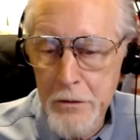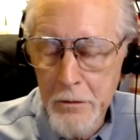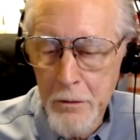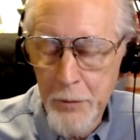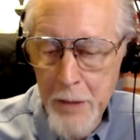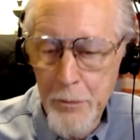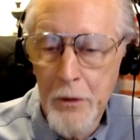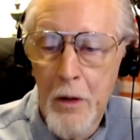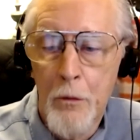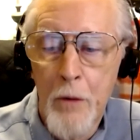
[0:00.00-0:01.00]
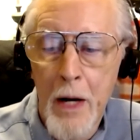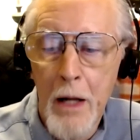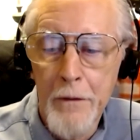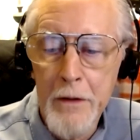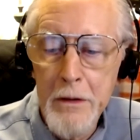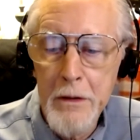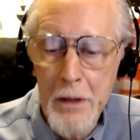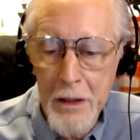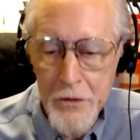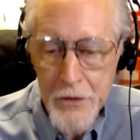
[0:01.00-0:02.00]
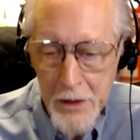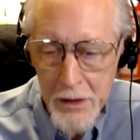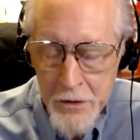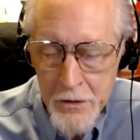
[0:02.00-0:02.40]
people around the United States